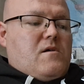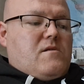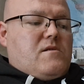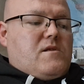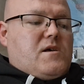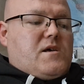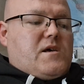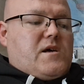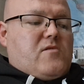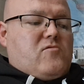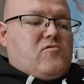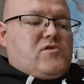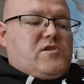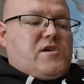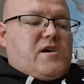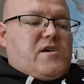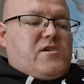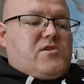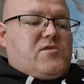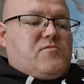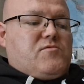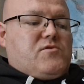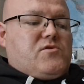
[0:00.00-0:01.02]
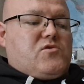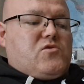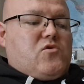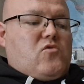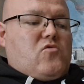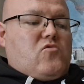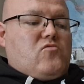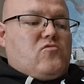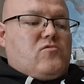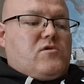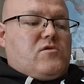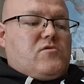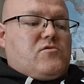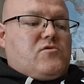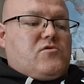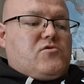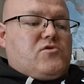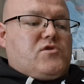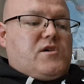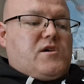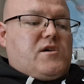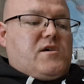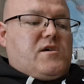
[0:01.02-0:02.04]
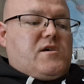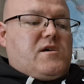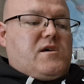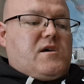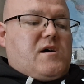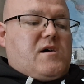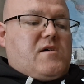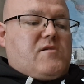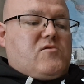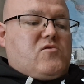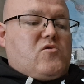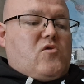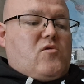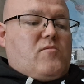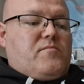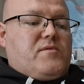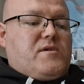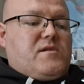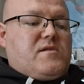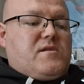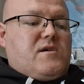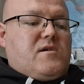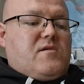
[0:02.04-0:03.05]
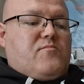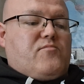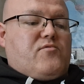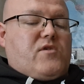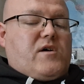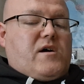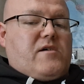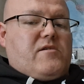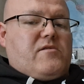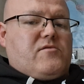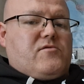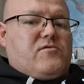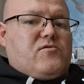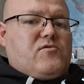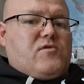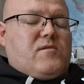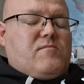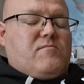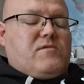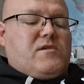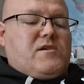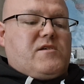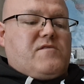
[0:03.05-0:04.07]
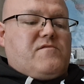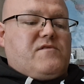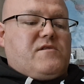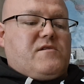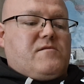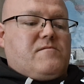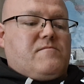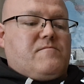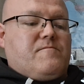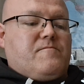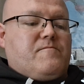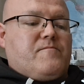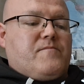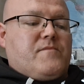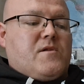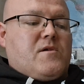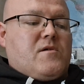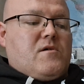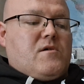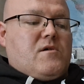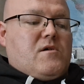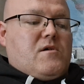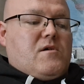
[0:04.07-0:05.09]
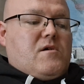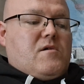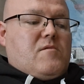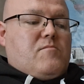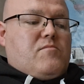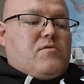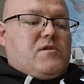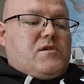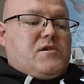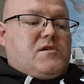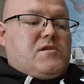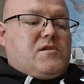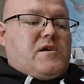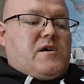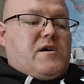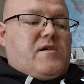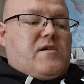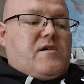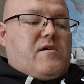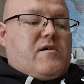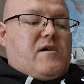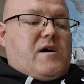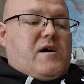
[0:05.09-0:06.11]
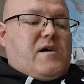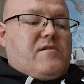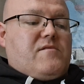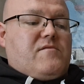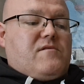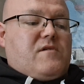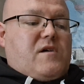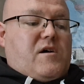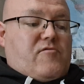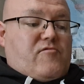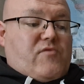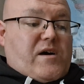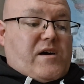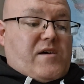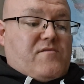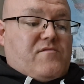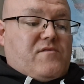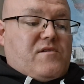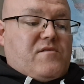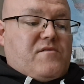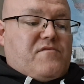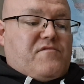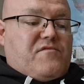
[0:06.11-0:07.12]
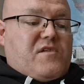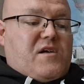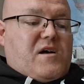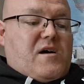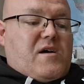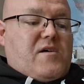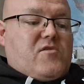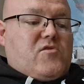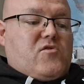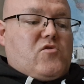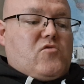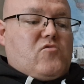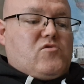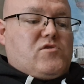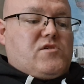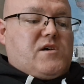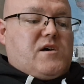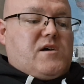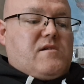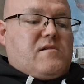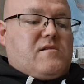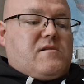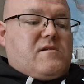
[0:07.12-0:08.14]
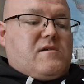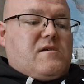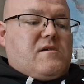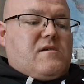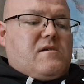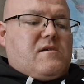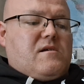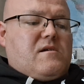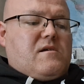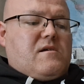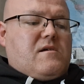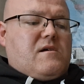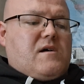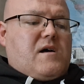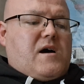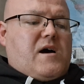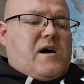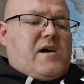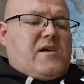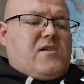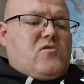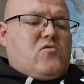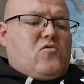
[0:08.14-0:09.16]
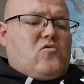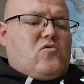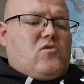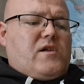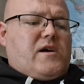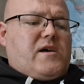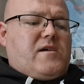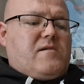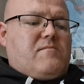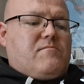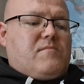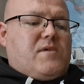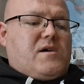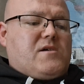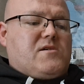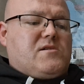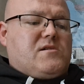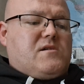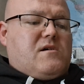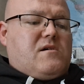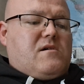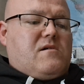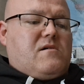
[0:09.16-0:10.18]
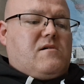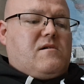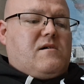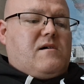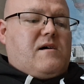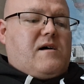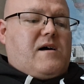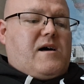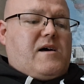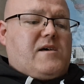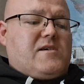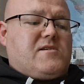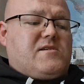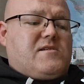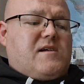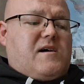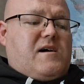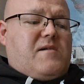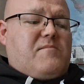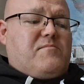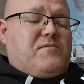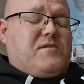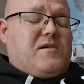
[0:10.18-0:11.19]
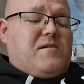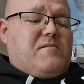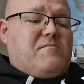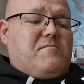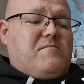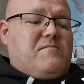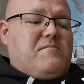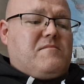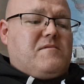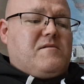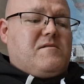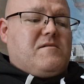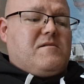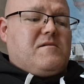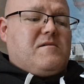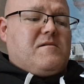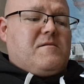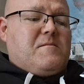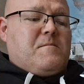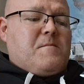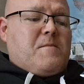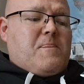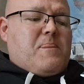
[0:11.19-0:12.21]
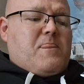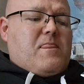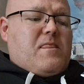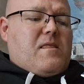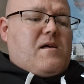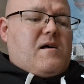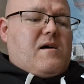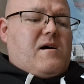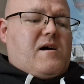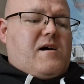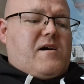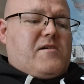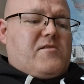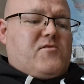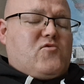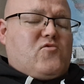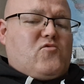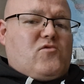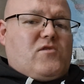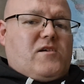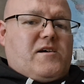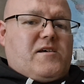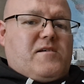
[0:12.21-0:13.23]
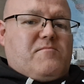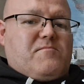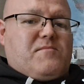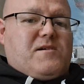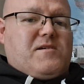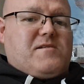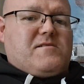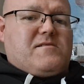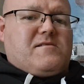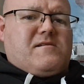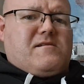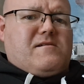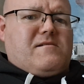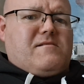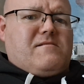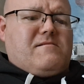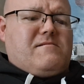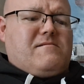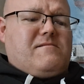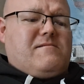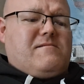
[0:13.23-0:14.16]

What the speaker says: The girl said she was told to say he had not been there prior to him leaving. Police later arrived at the flat and Gould said, "I no like mister, I stabbed him." I no like mister.